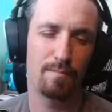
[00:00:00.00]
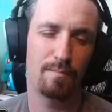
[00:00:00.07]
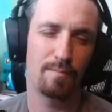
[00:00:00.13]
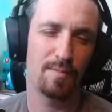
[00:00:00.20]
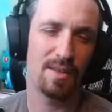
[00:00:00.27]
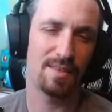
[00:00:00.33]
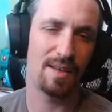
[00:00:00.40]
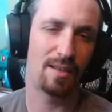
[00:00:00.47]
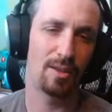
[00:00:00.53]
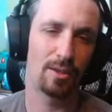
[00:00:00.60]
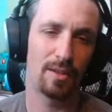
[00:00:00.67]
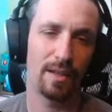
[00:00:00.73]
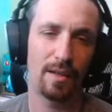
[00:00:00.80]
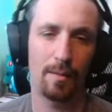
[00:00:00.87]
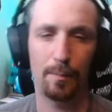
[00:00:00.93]
Does that look
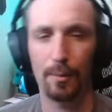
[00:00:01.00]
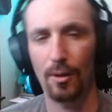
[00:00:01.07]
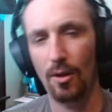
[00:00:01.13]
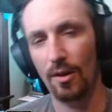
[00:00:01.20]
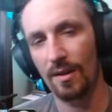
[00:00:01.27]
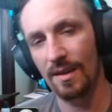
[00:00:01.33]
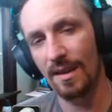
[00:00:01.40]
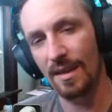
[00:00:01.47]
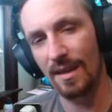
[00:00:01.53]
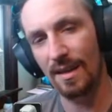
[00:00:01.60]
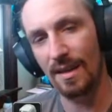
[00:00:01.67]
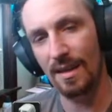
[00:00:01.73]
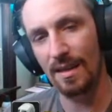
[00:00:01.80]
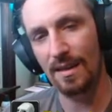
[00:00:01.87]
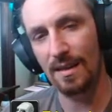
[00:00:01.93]
like it belongs?
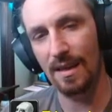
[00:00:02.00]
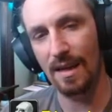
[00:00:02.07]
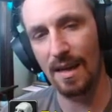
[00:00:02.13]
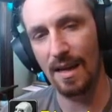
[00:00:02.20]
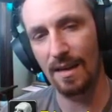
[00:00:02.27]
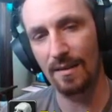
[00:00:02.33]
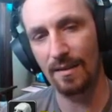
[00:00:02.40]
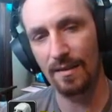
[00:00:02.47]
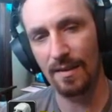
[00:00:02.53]
Yeah,